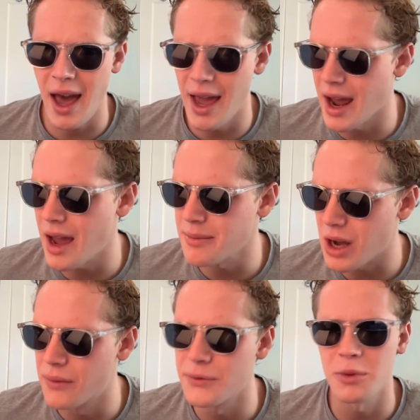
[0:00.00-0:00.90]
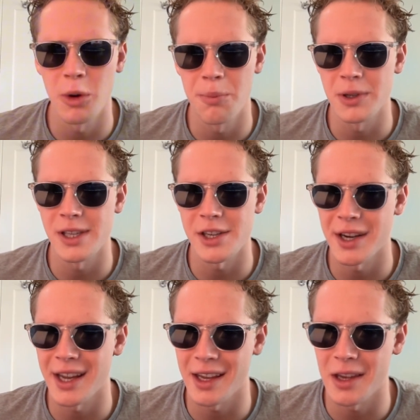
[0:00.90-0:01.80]
and I'm comfortable
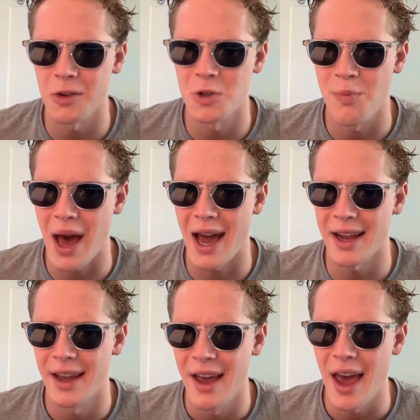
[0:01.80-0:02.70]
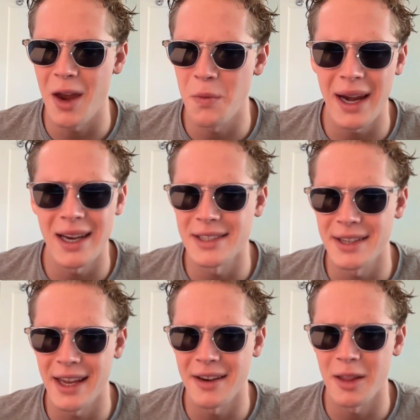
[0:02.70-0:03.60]
positioning a huge bag and waiting till
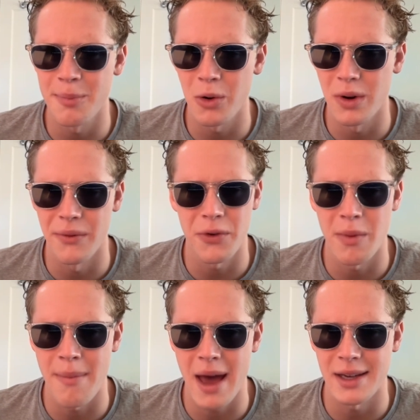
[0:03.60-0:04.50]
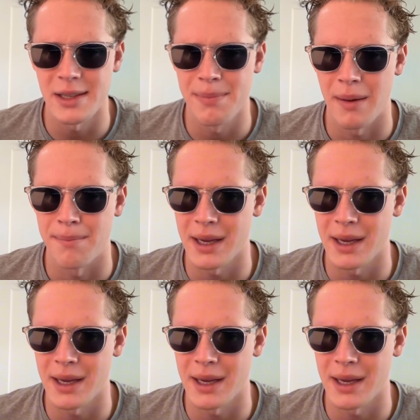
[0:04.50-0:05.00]
the end of the bull run for my bags to pump.